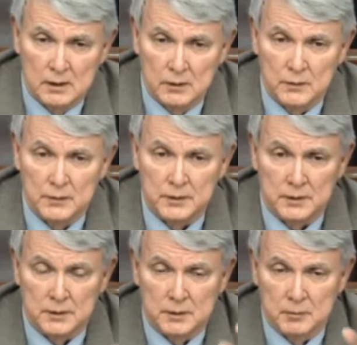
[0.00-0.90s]
On
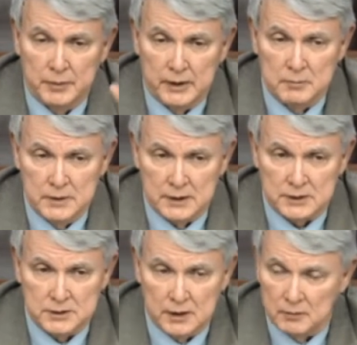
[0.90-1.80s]
the payer
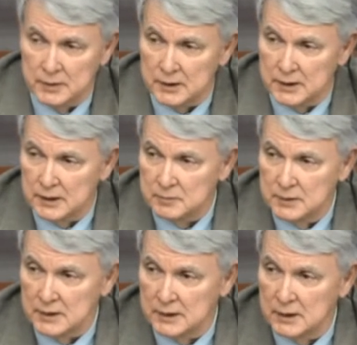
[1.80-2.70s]
mix, you have Medicare,
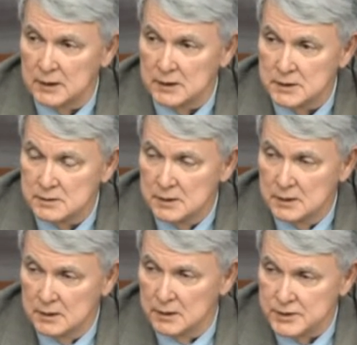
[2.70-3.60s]
Medicaid,
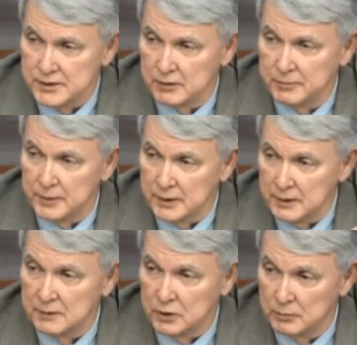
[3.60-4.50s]

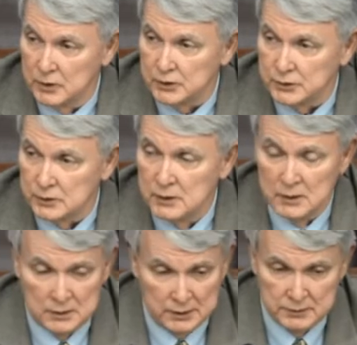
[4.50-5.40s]
self-pay, commercial,
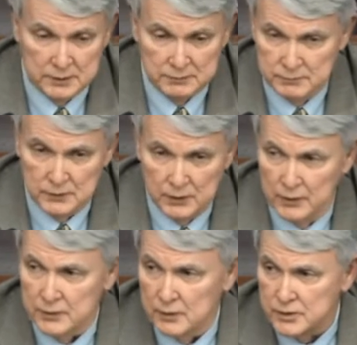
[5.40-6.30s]
and then
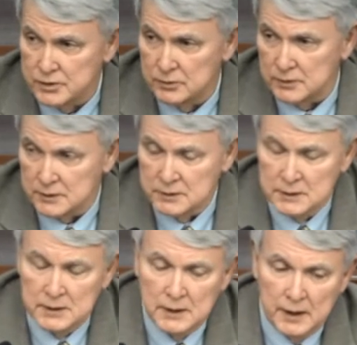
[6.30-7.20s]
other assorted.
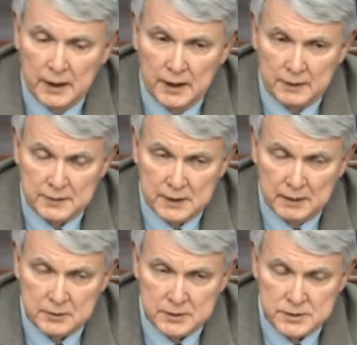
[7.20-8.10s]
And at the
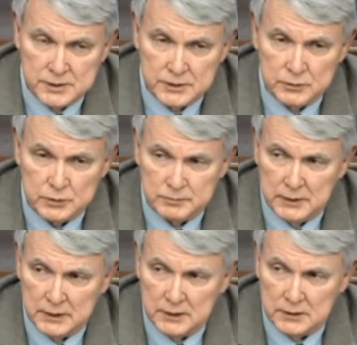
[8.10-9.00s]
time the decision was
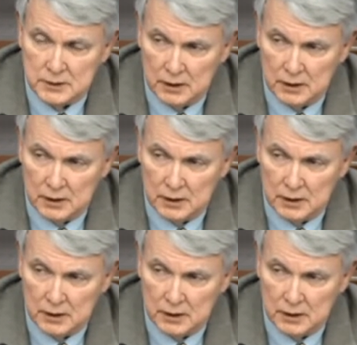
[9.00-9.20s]
made to